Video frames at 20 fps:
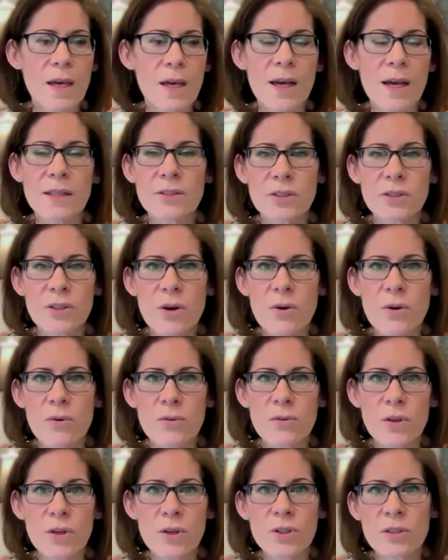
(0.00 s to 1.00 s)
And so
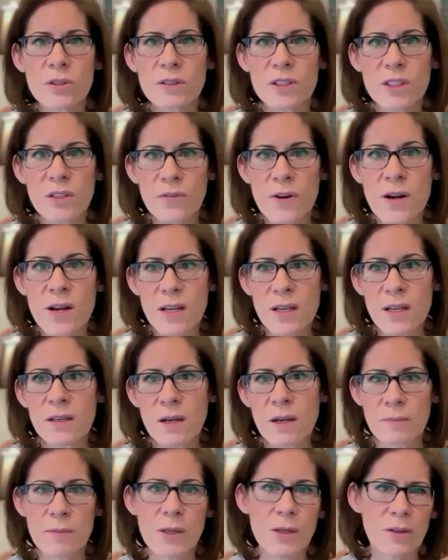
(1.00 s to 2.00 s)
there's different
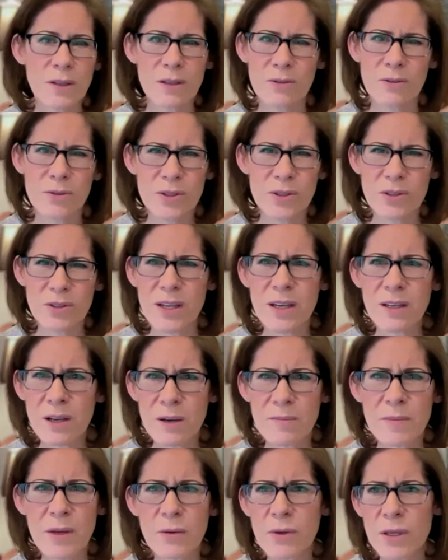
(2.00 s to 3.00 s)
income, like there's
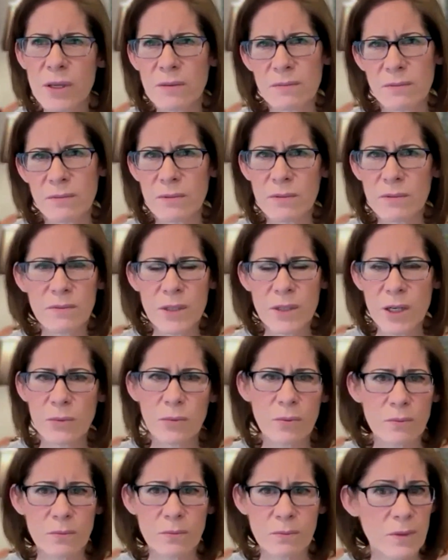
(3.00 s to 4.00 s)
income that we,
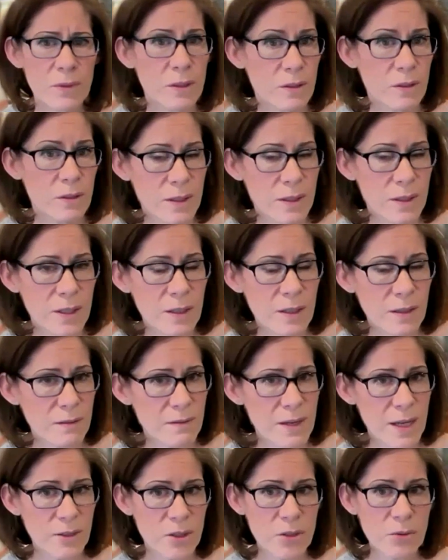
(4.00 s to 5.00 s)

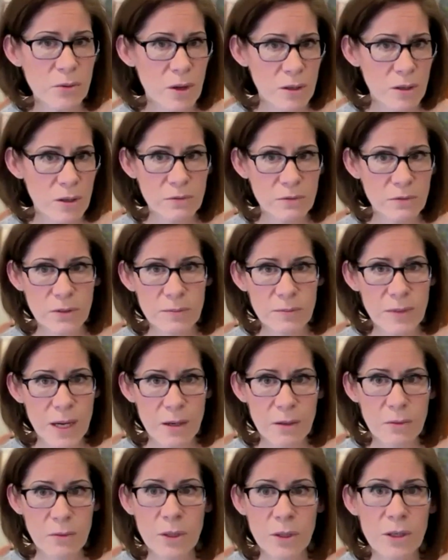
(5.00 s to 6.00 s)
not too long from
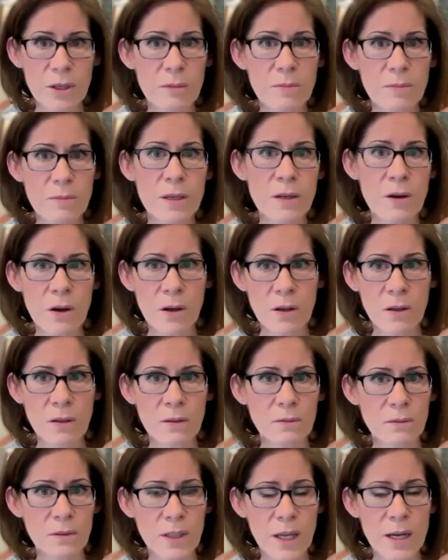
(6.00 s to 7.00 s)
now, we're going to be
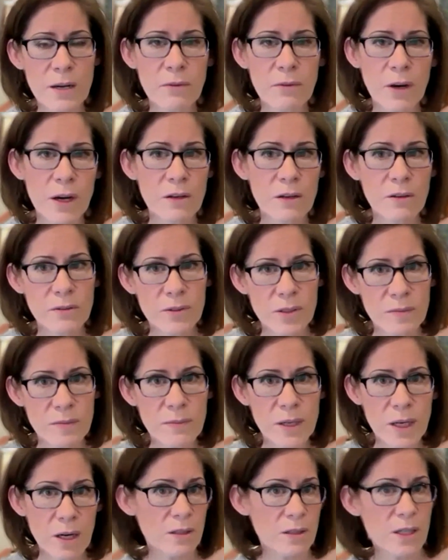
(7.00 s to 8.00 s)
all getting ready to
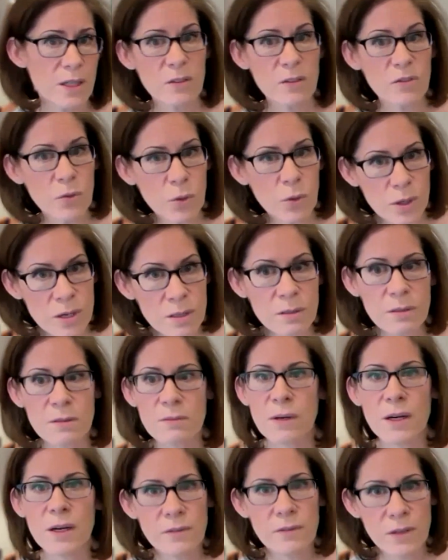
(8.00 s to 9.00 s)
submit our
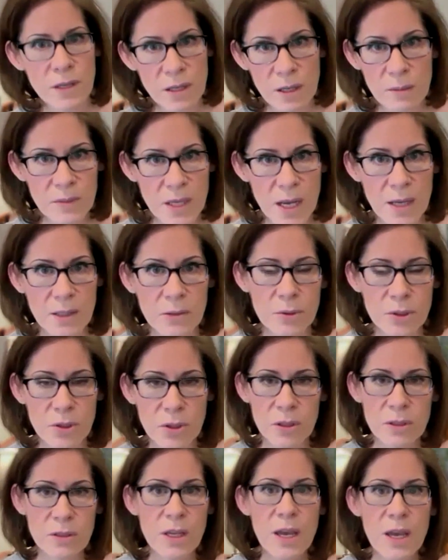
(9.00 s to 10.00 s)
1040s, right? Income tax
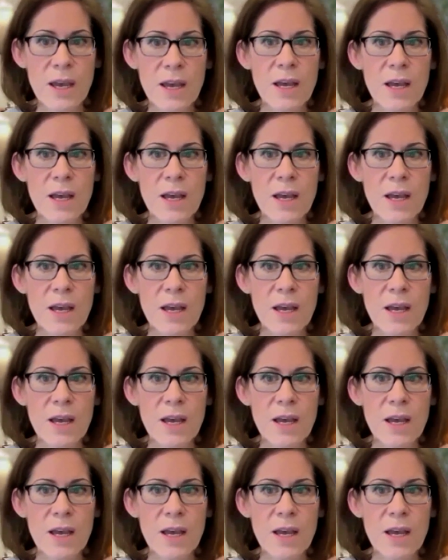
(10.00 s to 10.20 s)
returns.